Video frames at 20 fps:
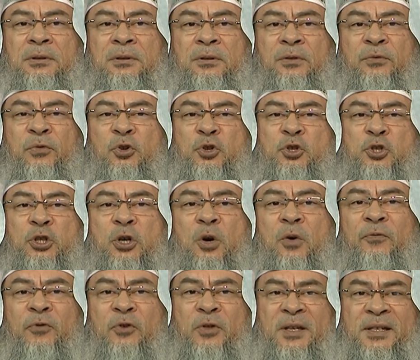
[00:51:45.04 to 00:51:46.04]
For
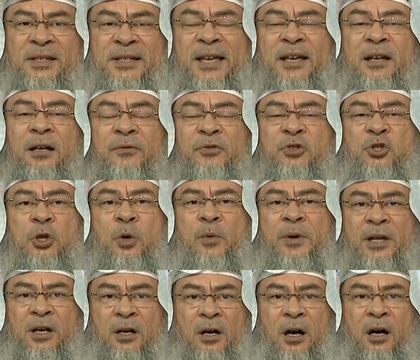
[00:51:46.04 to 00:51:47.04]
the sake of
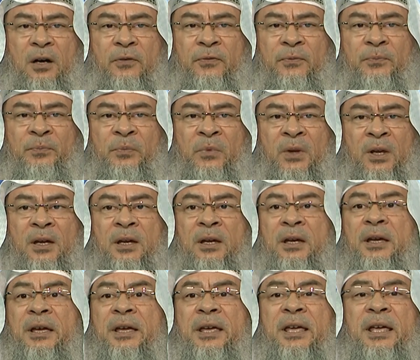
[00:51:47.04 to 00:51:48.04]
showing off,
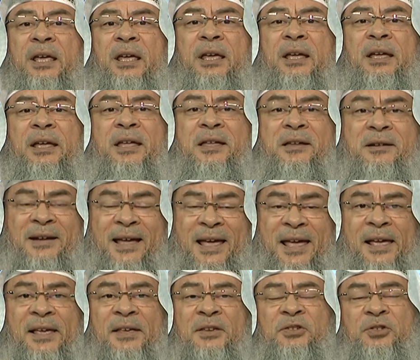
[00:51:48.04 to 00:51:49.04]
he
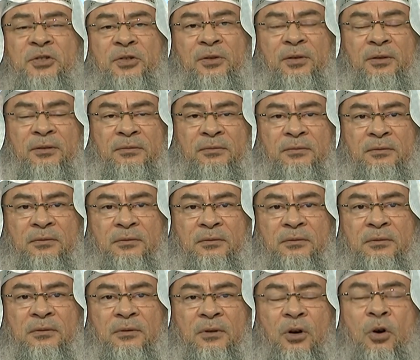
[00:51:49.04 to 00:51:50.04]
erased
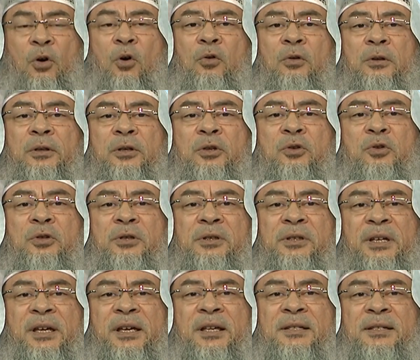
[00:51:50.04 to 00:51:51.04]
all the good
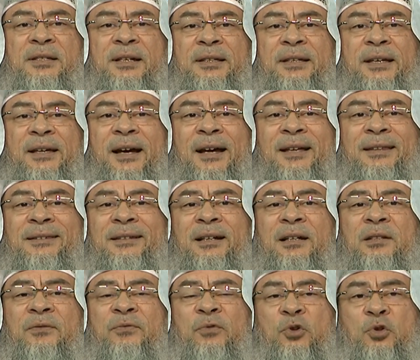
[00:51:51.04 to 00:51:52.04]
deeds that he had
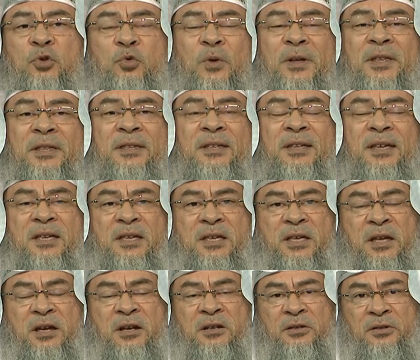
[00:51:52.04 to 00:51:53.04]
done for 20
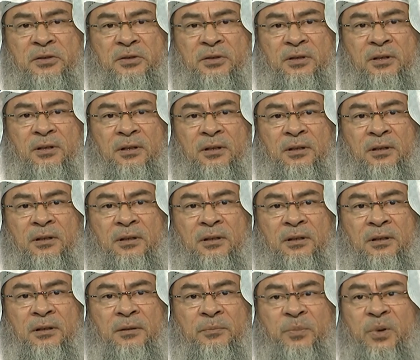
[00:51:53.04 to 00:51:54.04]
years
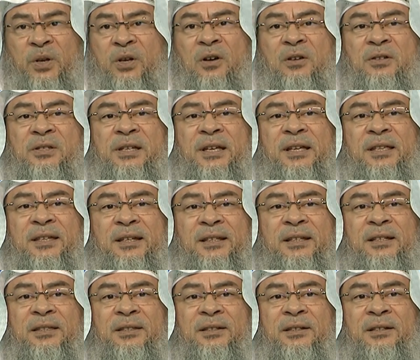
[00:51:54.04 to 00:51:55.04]
because he did
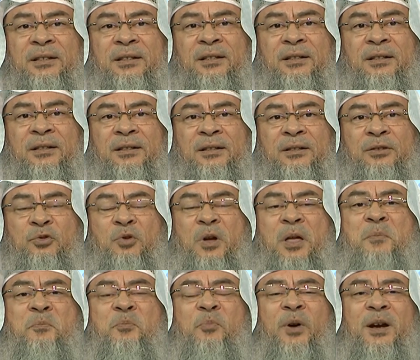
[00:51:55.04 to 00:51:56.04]
it to
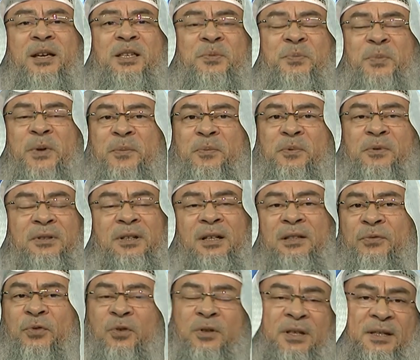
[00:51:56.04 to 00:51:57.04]
impress people, not
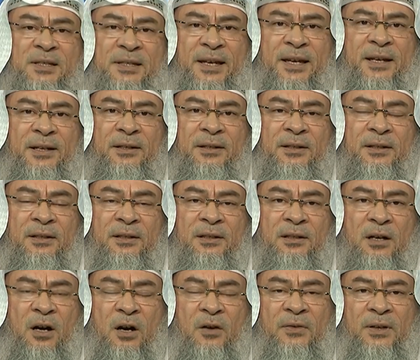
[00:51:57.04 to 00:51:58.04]
for the sake
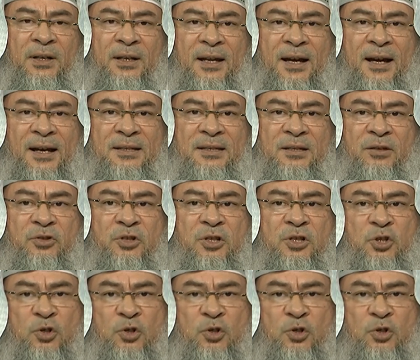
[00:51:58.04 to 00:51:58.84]
of Allah Azza wa Jal.